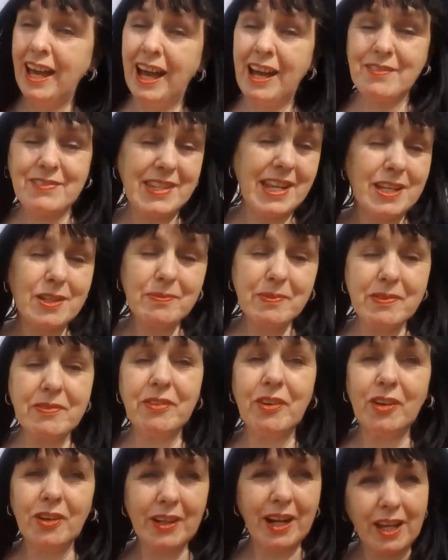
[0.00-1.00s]
I've said it
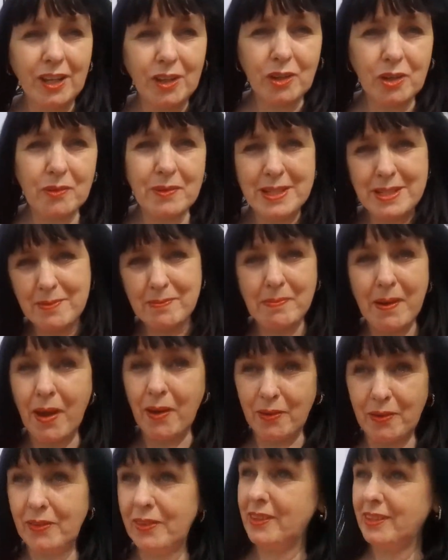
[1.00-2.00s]
before, I'll always
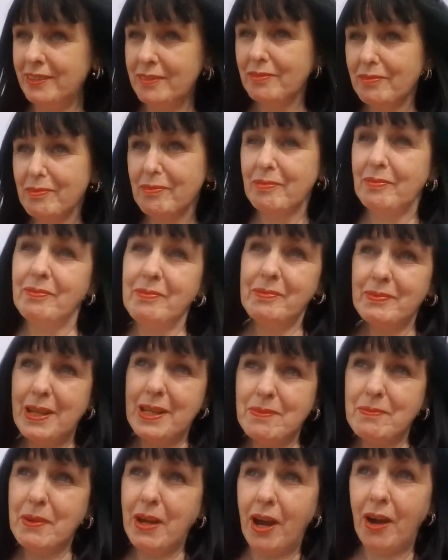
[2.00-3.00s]
moan when
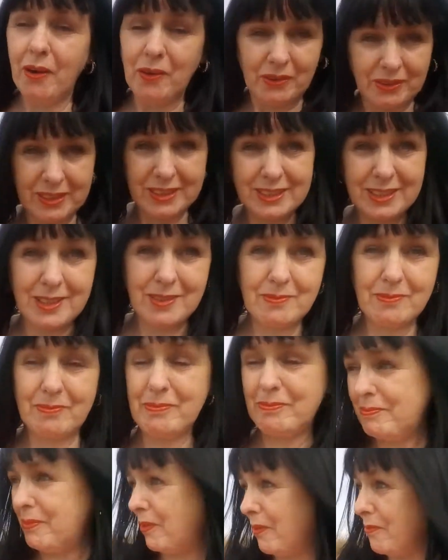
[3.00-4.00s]
I'm cold,
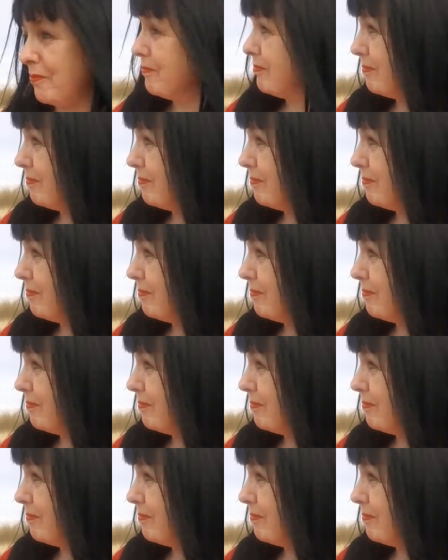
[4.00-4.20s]
but